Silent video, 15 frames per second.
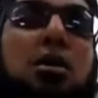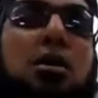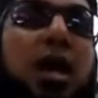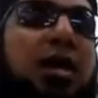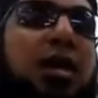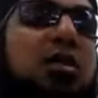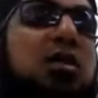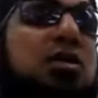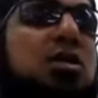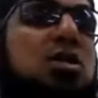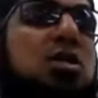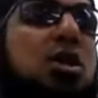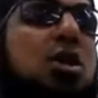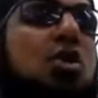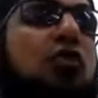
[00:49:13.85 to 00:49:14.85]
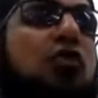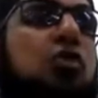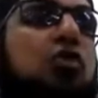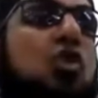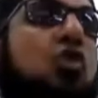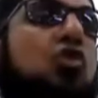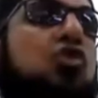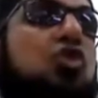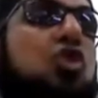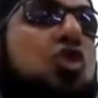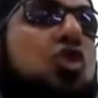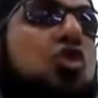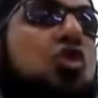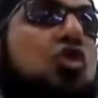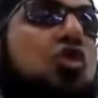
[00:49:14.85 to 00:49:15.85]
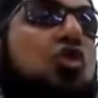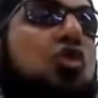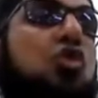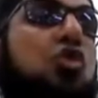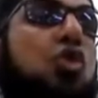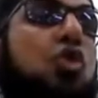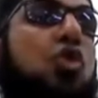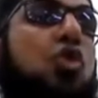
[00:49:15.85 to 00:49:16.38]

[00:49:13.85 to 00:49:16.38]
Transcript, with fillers: guidance for those who